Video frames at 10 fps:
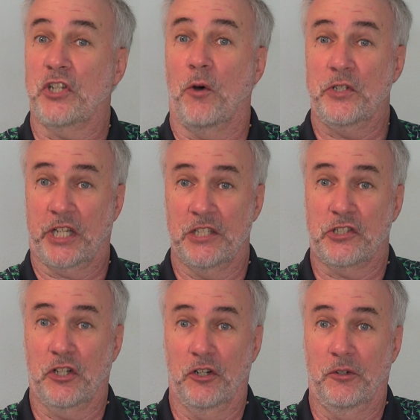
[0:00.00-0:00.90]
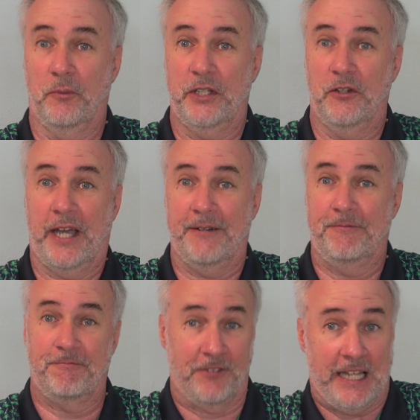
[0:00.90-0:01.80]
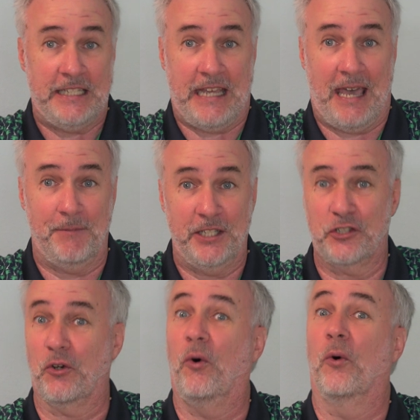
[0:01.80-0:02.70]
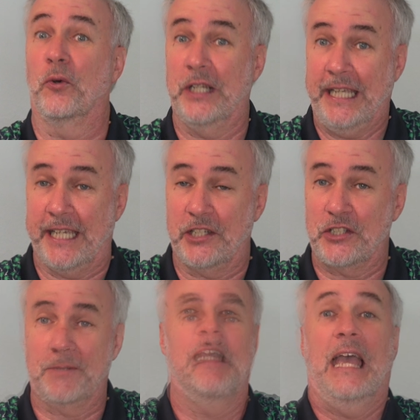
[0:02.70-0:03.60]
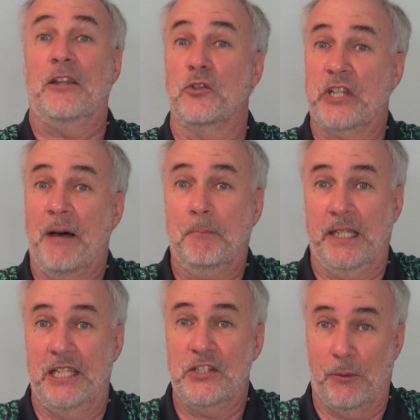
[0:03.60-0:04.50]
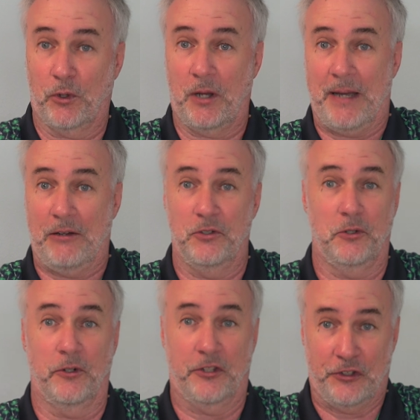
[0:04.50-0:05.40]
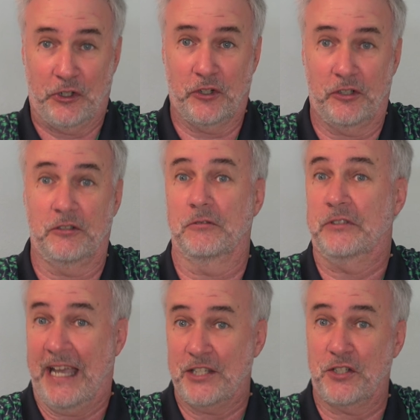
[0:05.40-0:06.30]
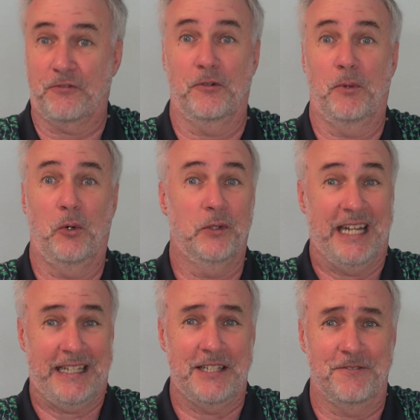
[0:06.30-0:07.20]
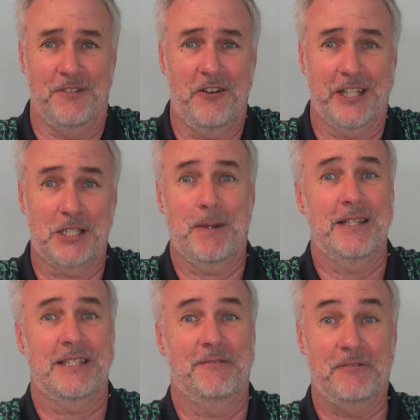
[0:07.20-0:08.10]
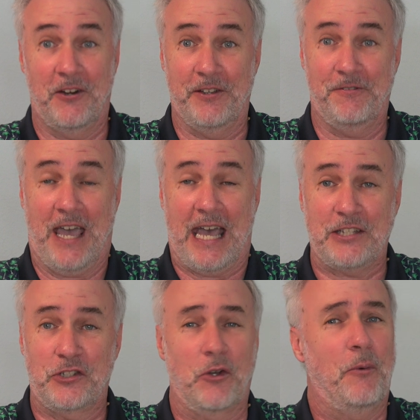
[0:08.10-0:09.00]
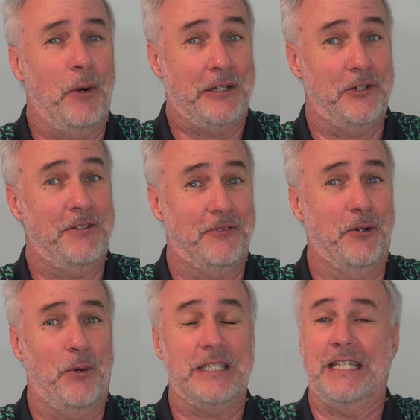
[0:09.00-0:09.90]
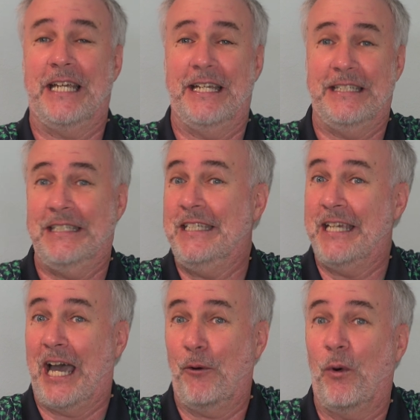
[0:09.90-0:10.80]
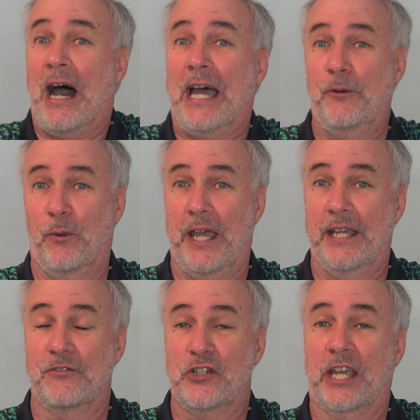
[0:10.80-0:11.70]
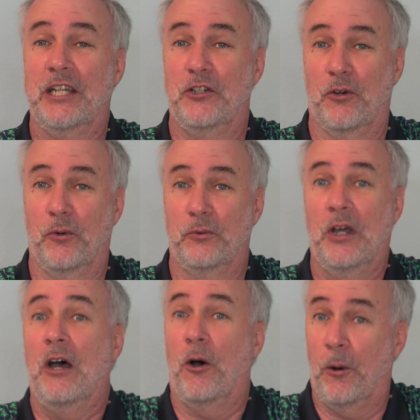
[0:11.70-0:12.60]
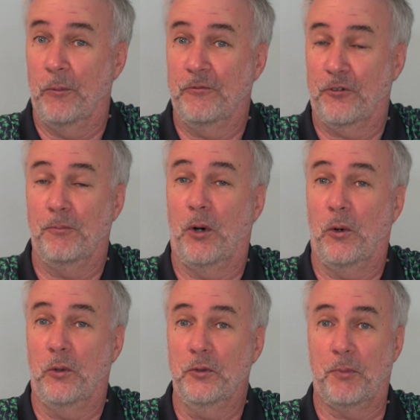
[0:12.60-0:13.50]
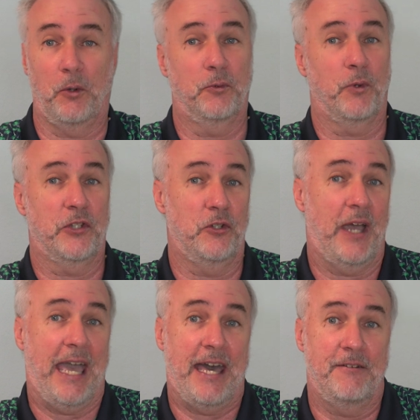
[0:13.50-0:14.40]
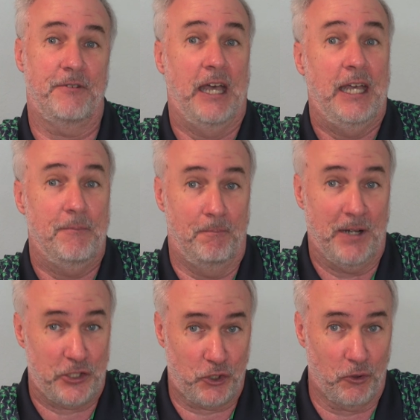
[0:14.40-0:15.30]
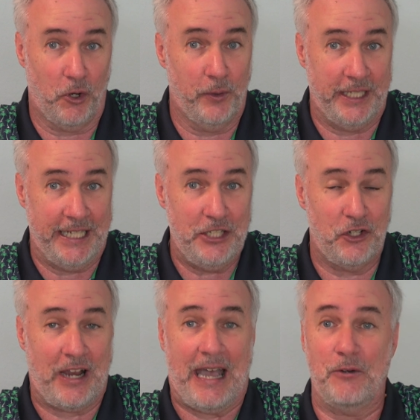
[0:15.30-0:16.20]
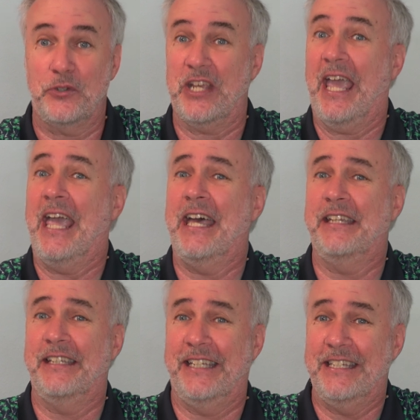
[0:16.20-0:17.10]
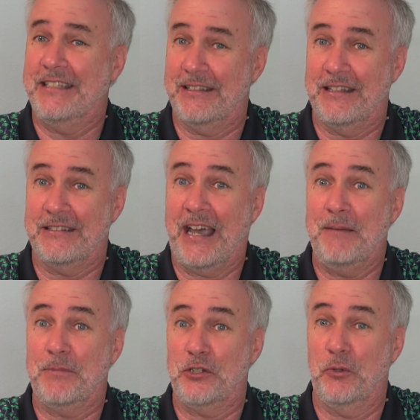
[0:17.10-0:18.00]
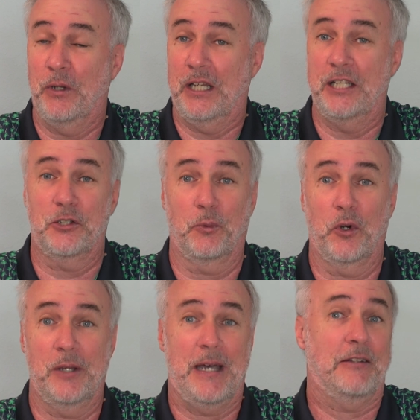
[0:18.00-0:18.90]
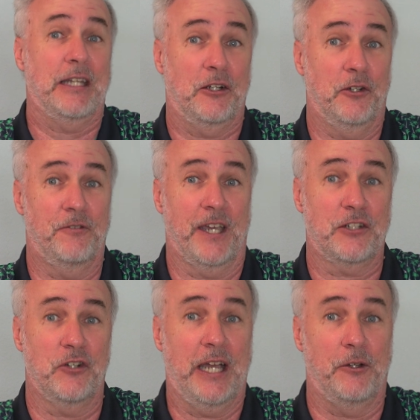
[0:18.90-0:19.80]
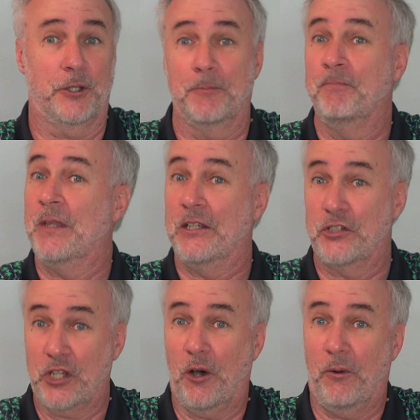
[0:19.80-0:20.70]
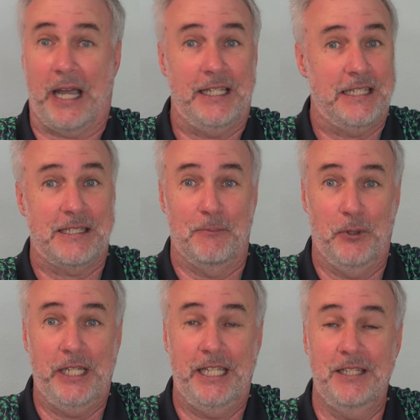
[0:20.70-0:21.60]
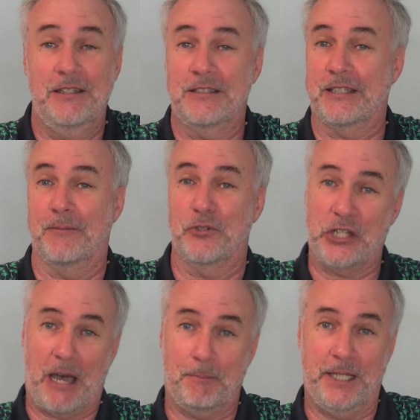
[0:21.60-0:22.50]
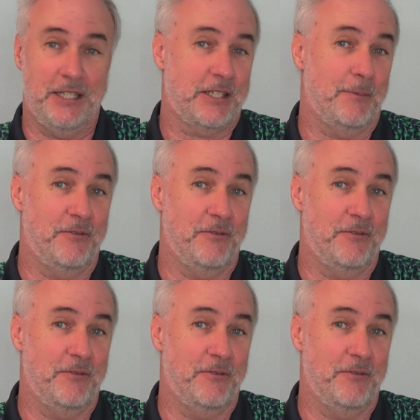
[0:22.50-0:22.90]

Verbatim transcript: always a concern when you have flood damage or leaks. And those companies that will come out and do a thorough test for mold, that gets very expensive very fast. So I wondered if there wasn't a DIY way of checking your own home for mold, both whether you have much growing in your house and is it the type that you really need to worry about that could affect your health. So I did some reading, some shopping, some